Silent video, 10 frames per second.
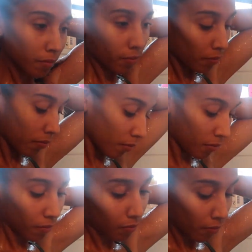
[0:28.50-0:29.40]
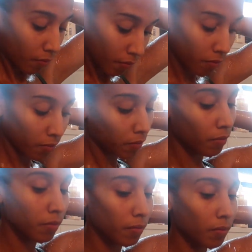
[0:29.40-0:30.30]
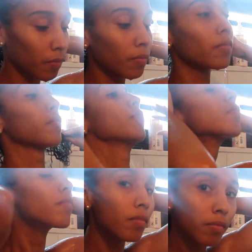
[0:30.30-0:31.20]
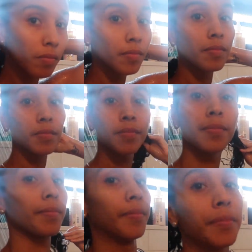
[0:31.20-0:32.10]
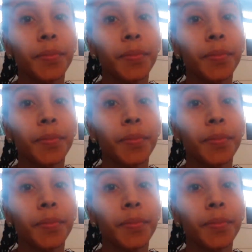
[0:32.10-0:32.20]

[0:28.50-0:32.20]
dry hair. So today I will be using the Maui